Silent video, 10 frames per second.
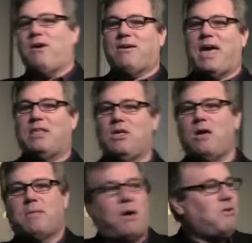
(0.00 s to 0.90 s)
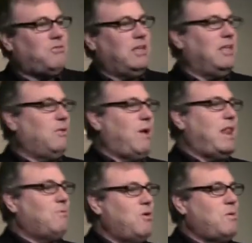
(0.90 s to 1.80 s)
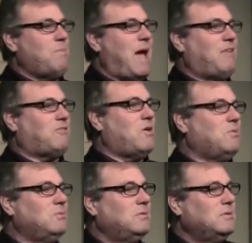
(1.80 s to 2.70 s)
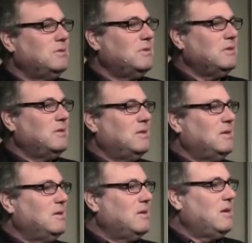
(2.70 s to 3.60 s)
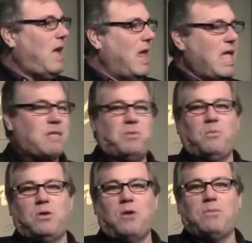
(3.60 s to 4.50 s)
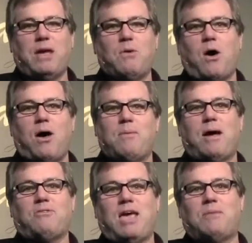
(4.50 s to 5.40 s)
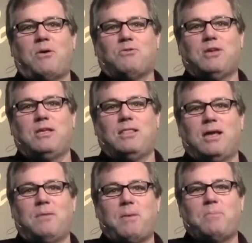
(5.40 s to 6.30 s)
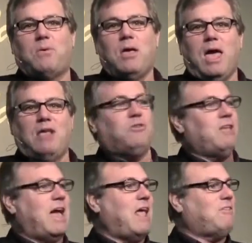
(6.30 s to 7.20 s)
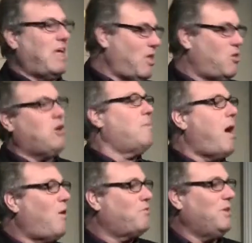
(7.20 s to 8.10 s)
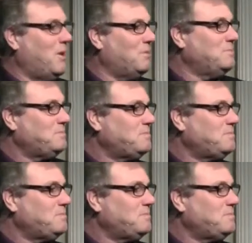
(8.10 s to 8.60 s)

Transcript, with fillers: felt kind of dumb. They're all sitting in the waiting room with masks on. You know, I didn't have to put one on, but they were all, everybody else had them on sitting in there. People, and as soon as they got outside, they took them off, you know.